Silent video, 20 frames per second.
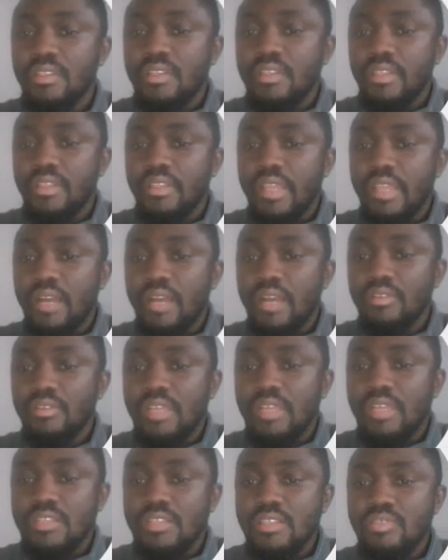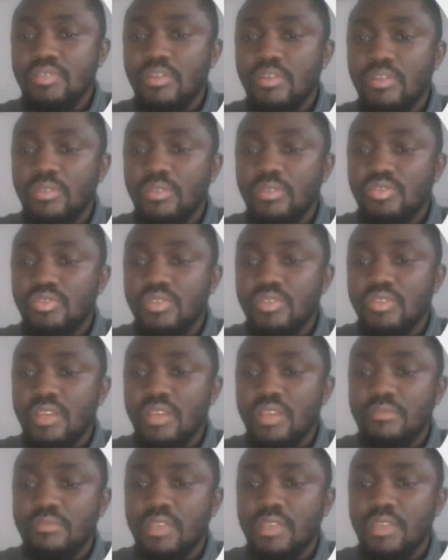the angle that is common to
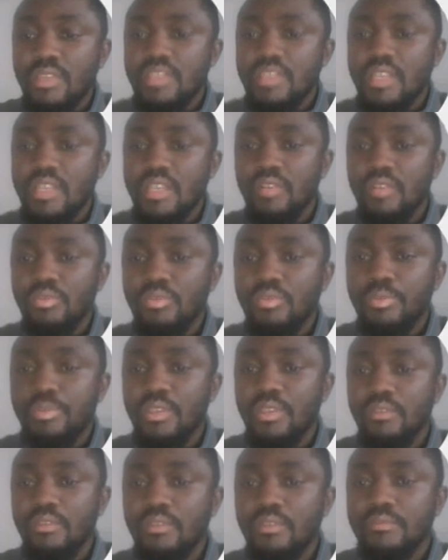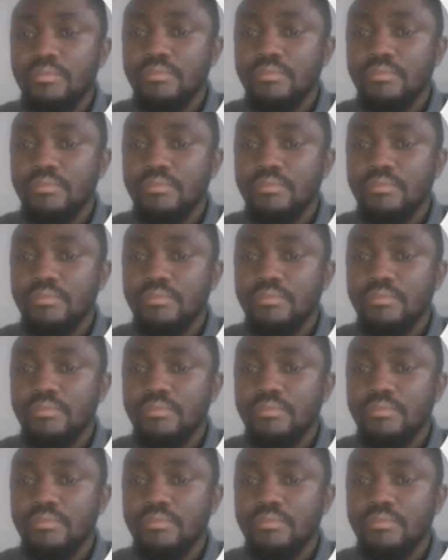them is angle P.